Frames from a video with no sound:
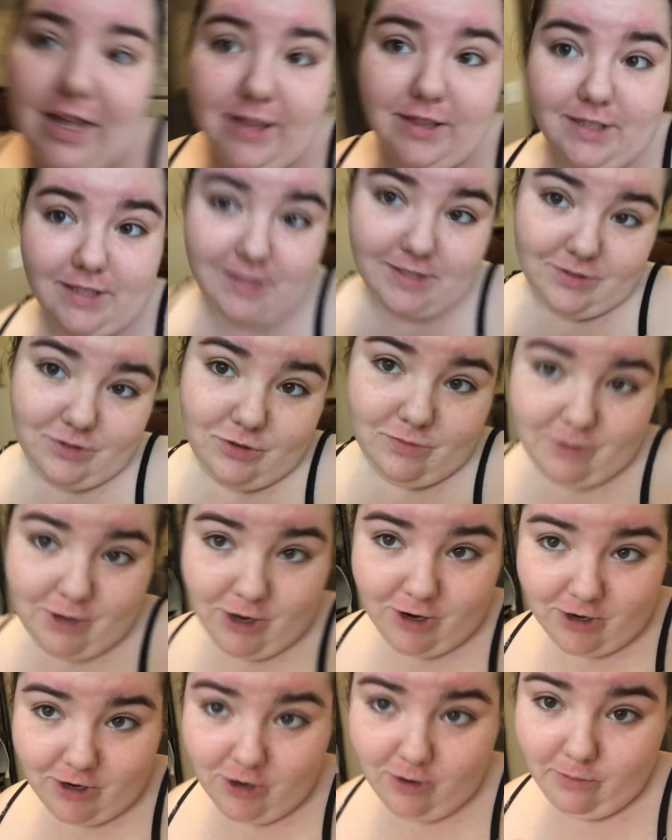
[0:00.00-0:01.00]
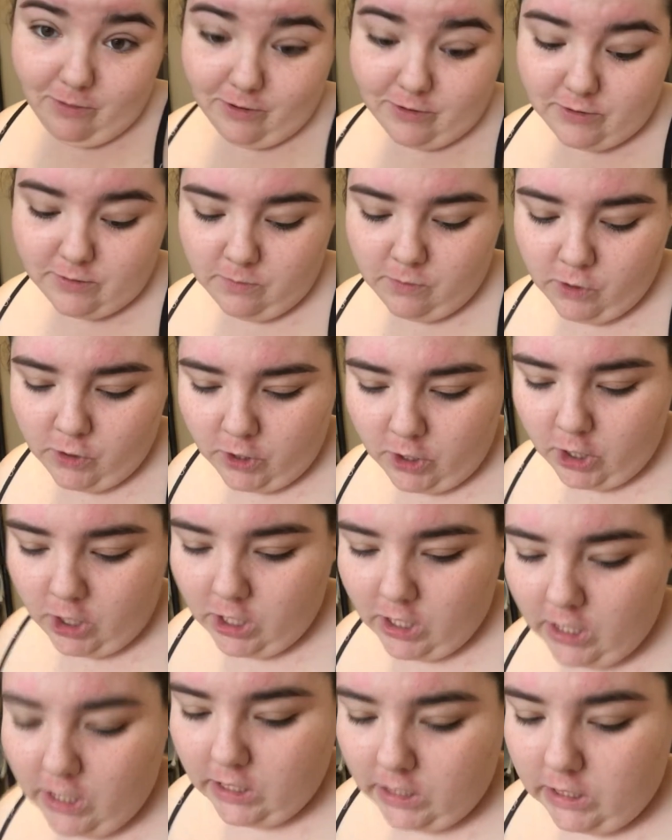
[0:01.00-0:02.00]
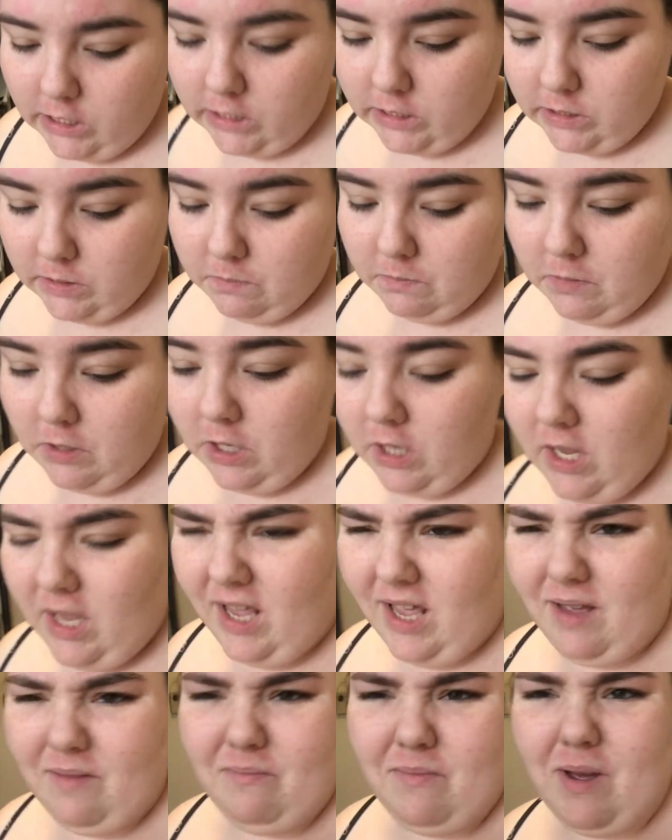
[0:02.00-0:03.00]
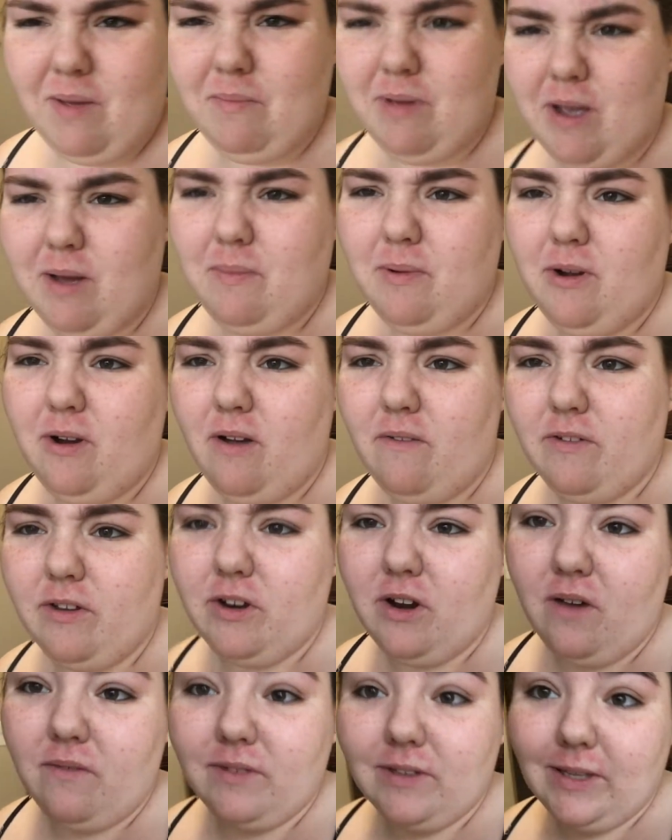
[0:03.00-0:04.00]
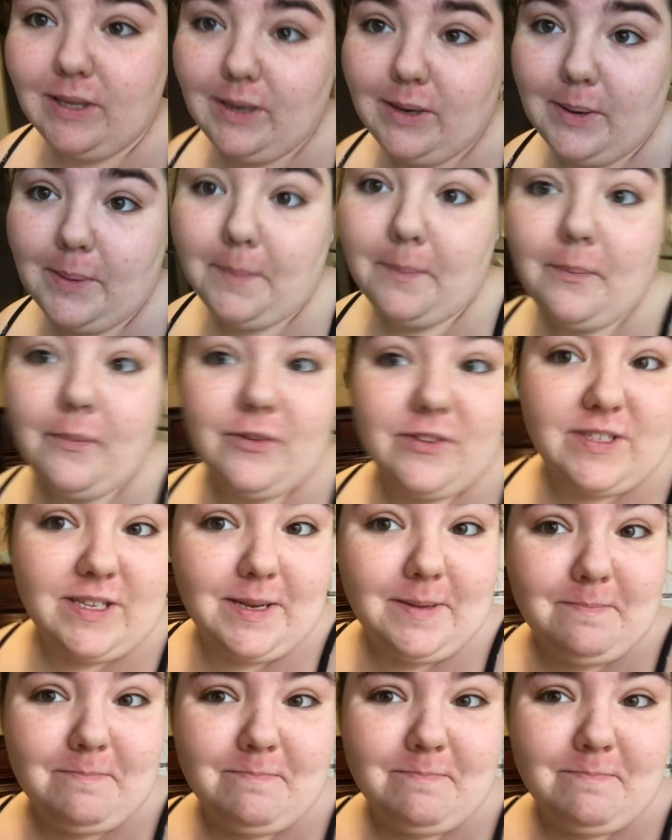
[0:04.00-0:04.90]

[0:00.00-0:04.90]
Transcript: and listen to my audiobook some more, and might pick up a graphic novel later. We'll see.